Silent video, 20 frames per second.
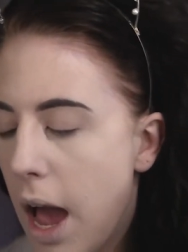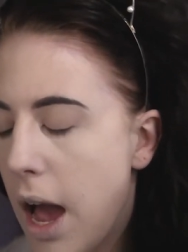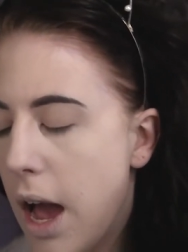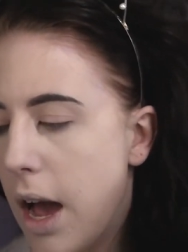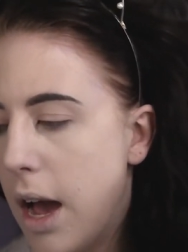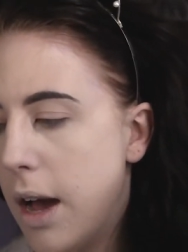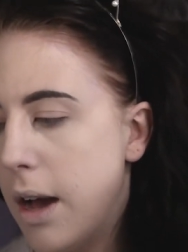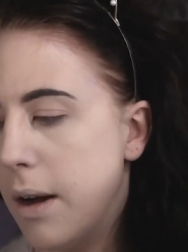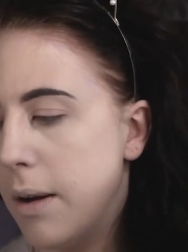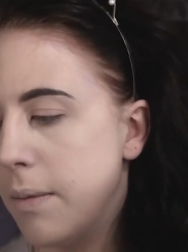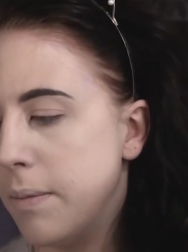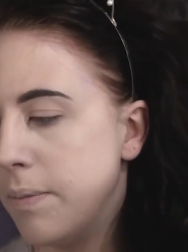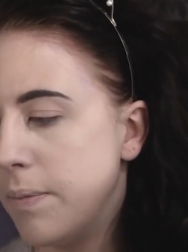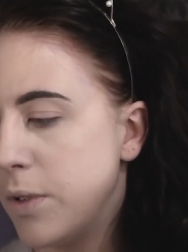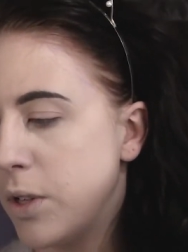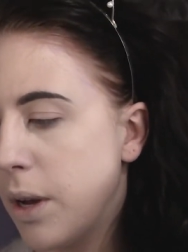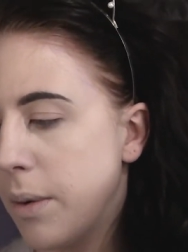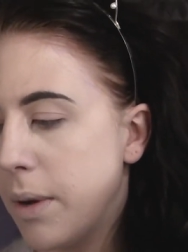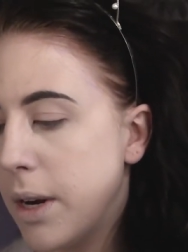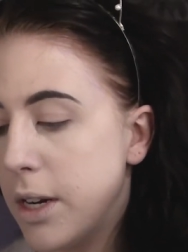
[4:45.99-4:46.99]
So I'm
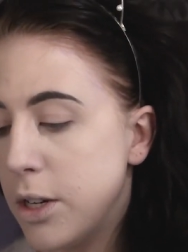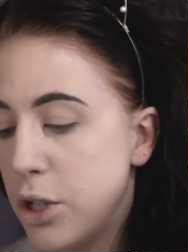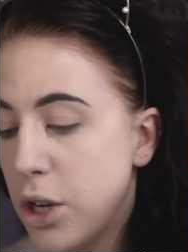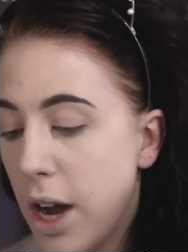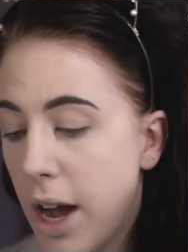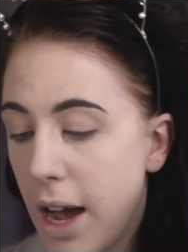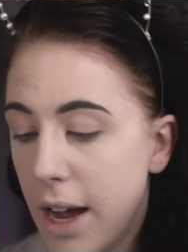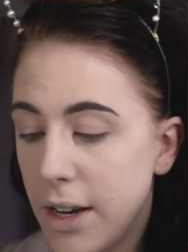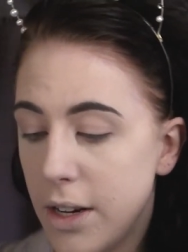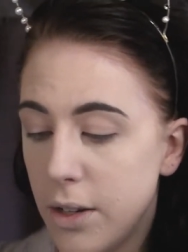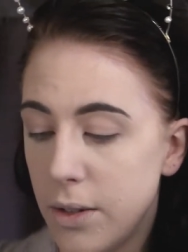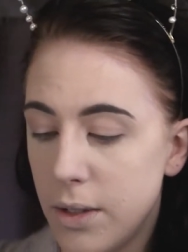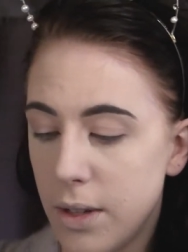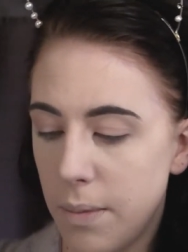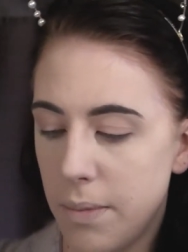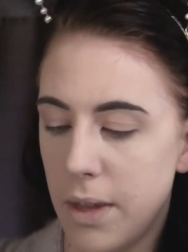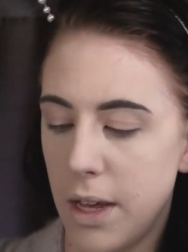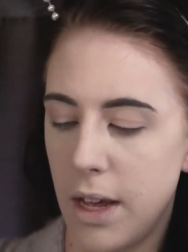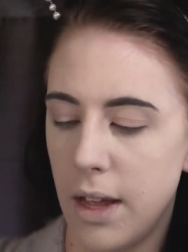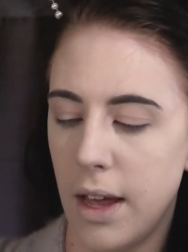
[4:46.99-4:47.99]
going to try do
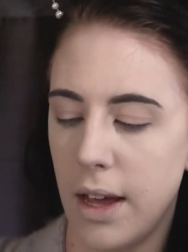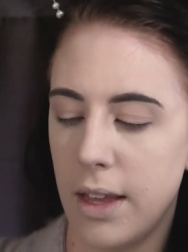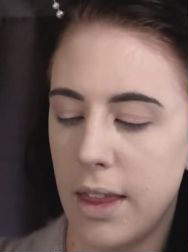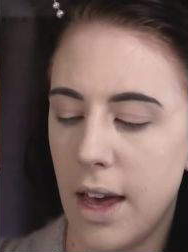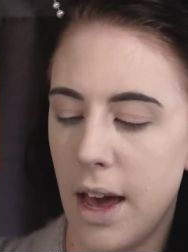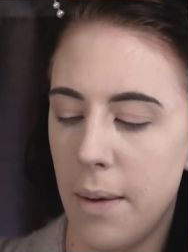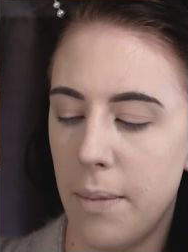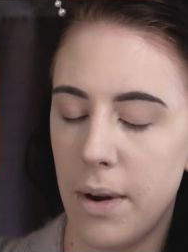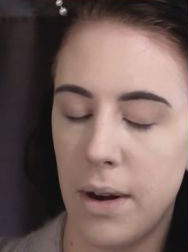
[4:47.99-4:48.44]
something like that,